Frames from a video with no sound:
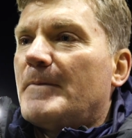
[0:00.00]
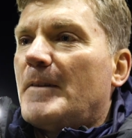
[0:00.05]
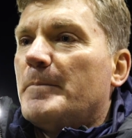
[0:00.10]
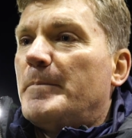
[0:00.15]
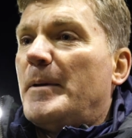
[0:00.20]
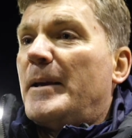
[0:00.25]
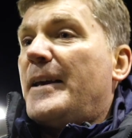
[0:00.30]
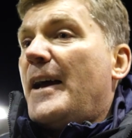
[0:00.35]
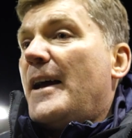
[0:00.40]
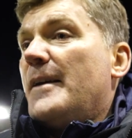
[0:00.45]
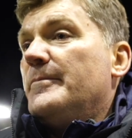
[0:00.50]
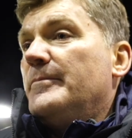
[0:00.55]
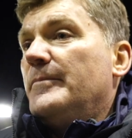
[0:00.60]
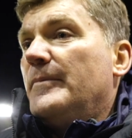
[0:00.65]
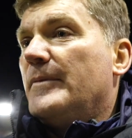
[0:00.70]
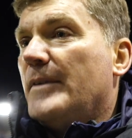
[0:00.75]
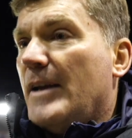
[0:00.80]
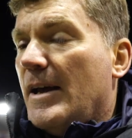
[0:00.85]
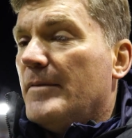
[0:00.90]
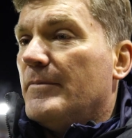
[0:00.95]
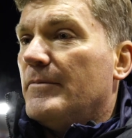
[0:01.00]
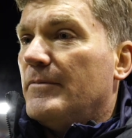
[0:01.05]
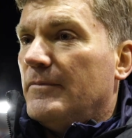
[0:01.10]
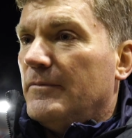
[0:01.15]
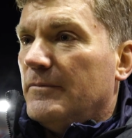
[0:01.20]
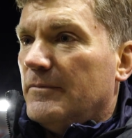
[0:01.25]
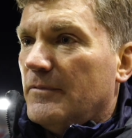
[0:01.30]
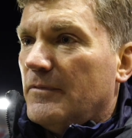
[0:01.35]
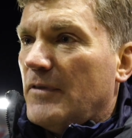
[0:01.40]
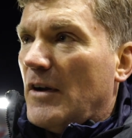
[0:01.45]
big game, yeah.
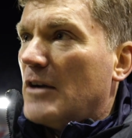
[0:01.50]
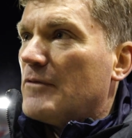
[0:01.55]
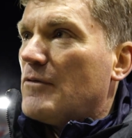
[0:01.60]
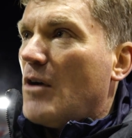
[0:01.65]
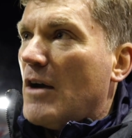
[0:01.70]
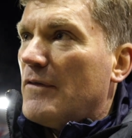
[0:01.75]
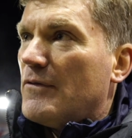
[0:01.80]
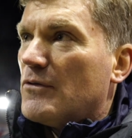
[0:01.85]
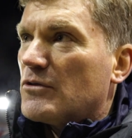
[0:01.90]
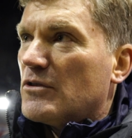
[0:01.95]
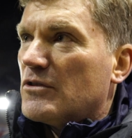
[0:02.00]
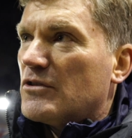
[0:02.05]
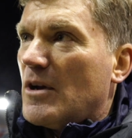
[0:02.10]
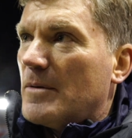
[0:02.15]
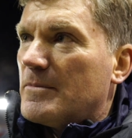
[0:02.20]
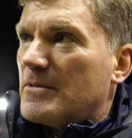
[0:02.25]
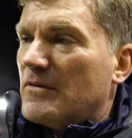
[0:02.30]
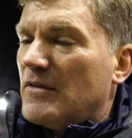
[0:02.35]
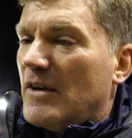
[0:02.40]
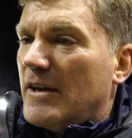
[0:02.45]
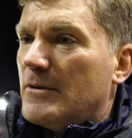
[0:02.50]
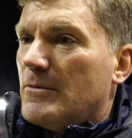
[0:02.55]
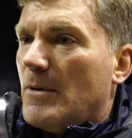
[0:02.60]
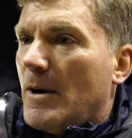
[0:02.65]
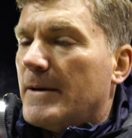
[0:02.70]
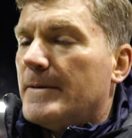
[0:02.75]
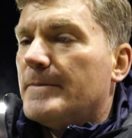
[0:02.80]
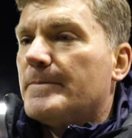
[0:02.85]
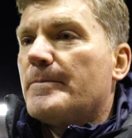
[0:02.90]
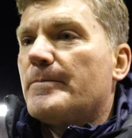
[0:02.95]
Fellow rivals in terms of League
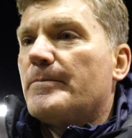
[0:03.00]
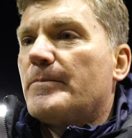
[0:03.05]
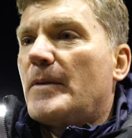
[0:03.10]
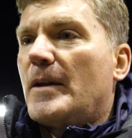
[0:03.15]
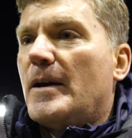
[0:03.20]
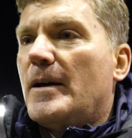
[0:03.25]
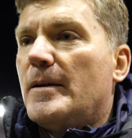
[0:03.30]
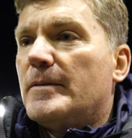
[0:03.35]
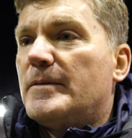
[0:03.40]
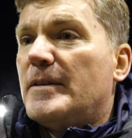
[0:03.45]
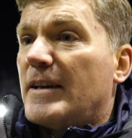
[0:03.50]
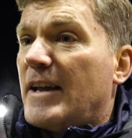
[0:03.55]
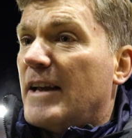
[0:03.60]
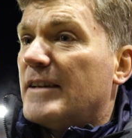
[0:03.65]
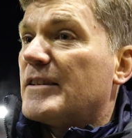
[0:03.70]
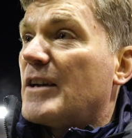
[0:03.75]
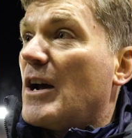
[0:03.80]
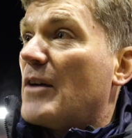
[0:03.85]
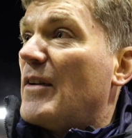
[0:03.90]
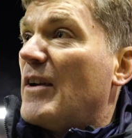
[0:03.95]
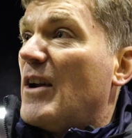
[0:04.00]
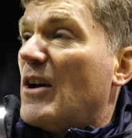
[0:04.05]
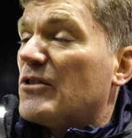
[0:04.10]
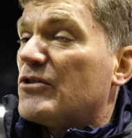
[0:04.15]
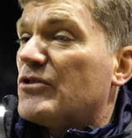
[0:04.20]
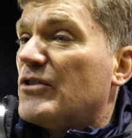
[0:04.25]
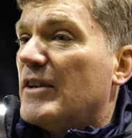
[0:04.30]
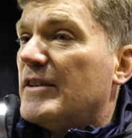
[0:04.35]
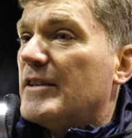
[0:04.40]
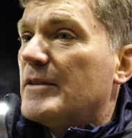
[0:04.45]
One. Didn't get together
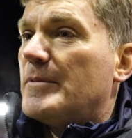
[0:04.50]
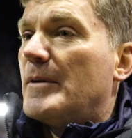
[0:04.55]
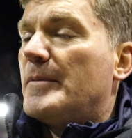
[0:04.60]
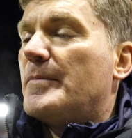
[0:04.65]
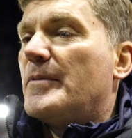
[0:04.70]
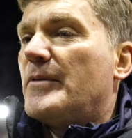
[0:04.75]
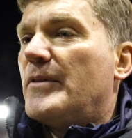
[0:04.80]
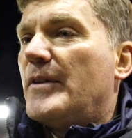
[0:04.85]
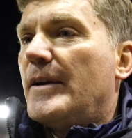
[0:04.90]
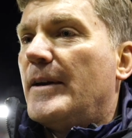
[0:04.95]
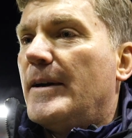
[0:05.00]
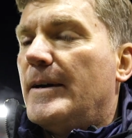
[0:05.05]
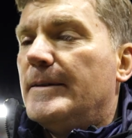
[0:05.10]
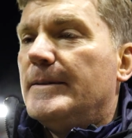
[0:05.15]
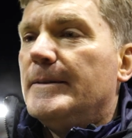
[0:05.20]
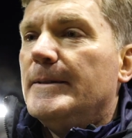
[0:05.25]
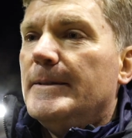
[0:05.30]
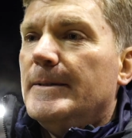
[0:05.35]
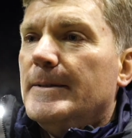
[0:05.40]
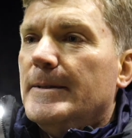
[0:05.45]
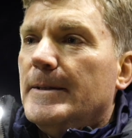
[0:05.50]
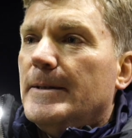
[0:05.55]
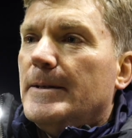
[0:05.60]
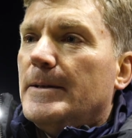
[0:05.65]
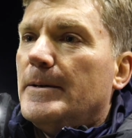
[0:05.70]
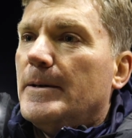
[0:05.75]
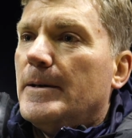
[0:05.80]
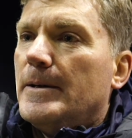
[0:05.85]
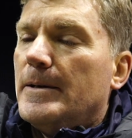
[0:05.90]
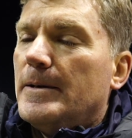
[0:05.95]
last year, did we,
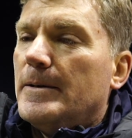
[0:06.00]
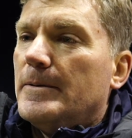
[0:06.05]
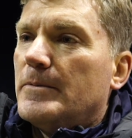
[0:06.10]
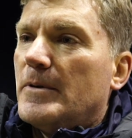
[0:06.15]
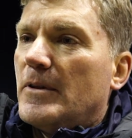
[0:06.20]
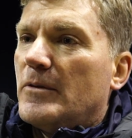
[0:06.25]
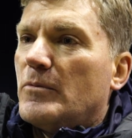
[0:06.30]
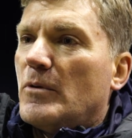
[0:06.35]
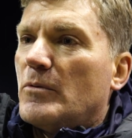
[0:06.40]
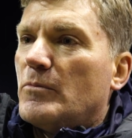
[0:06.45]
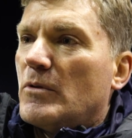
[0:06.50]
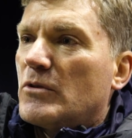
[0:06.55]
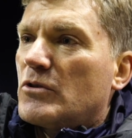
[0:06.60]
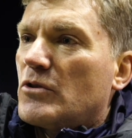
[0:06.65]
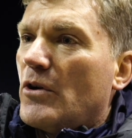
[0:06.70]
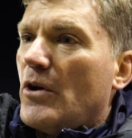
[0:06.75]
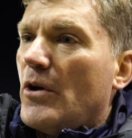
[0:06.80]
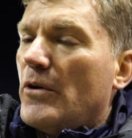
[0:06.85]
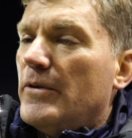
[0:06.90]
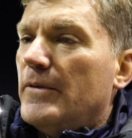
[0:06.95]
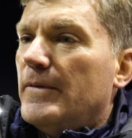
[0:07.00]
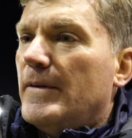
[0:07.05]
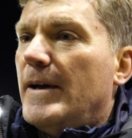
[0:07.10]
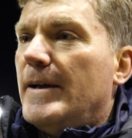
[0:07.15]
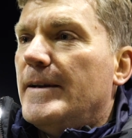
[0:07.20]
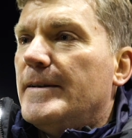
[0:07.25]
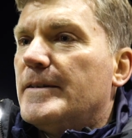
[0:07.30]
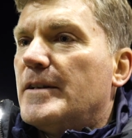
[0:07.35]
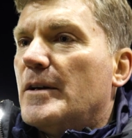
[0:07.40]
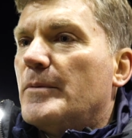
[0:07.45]
with what's gone on.
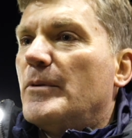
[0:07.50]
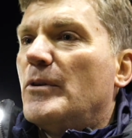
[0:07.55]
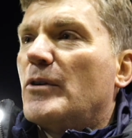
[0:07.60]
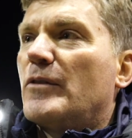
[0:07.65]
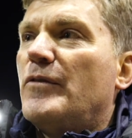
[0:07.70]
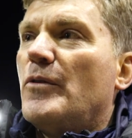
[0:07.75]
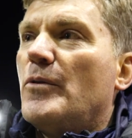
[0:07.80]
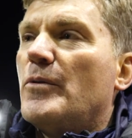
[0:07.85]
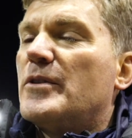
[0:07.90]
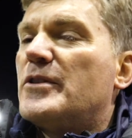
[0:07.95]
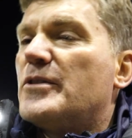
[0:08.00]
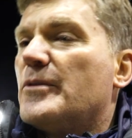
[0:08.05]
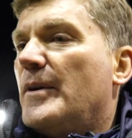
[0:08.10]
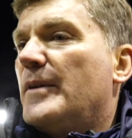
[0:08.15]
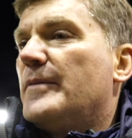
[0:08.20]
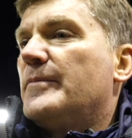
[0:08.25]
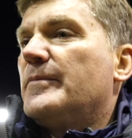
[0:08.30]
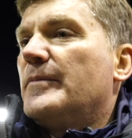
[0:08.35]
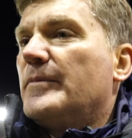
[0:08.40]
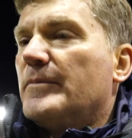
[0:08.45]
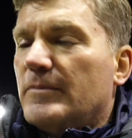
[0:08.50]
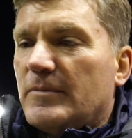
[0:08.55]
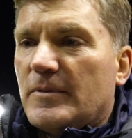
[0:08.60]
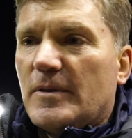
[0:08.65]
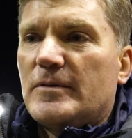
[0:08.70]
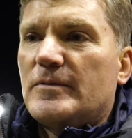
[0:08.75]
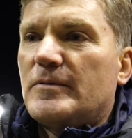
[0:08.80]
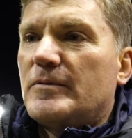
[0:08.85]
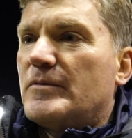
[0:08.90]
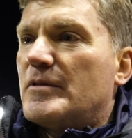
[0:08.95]
And we look forward to it.
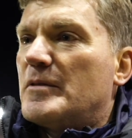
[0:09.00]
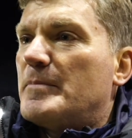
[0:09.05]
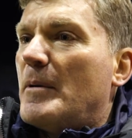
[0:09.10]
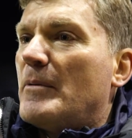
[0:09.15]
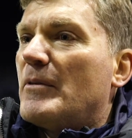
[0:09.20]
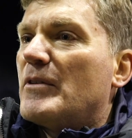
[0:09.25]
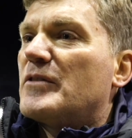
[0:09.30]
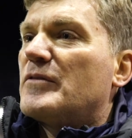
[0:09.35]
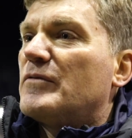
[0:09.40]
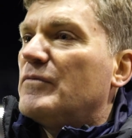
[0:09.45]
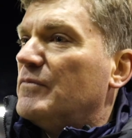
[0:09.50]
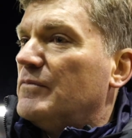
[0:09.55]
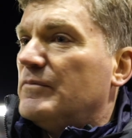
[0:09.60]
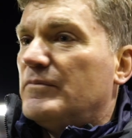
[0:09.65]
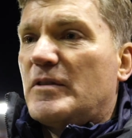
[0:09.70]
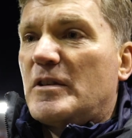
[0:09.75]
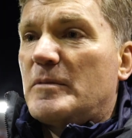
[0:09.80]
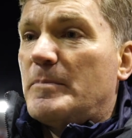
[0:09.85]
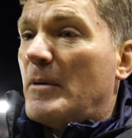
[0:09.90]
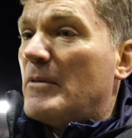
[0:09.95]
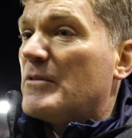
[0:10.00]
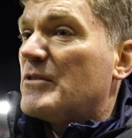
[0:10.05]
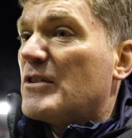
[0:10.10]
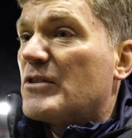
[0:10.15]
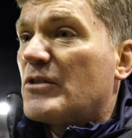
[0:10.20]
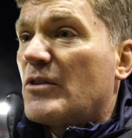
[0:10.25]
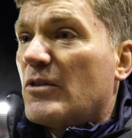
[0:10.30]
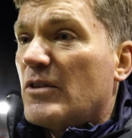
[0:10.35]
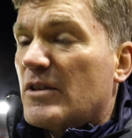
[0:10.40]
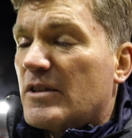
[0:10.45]
The spirit's
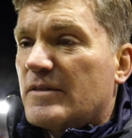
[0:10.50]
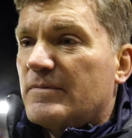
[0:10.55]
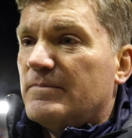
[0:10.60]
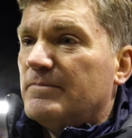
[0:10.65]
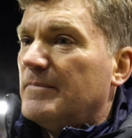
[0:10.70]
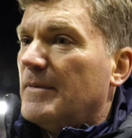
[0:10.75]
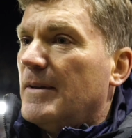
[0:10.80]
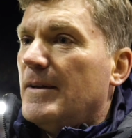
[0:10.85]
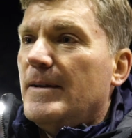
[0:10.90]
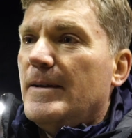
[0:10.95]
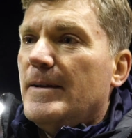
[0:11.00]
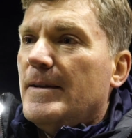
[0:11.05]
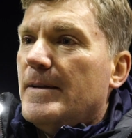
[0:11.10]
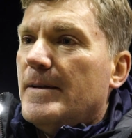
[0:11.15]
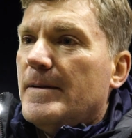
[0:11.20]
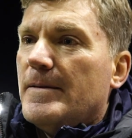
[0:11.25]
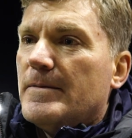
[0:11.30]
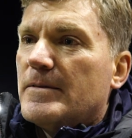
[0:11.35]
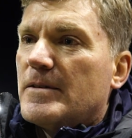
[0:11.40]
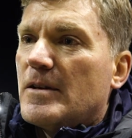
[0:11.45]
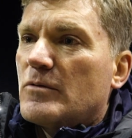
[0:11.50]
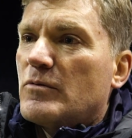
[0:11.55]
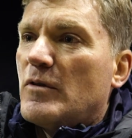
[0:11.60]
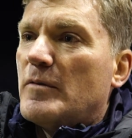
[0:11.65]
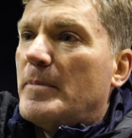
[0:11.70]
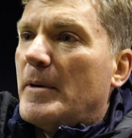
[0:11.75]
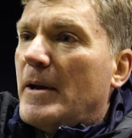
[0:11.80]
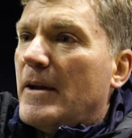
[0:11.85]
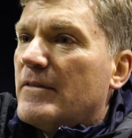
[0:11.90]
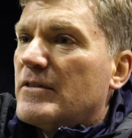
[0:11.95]
as good as, since
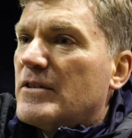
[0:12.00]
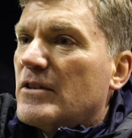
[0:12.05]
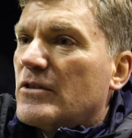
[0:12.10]
we've been here, it's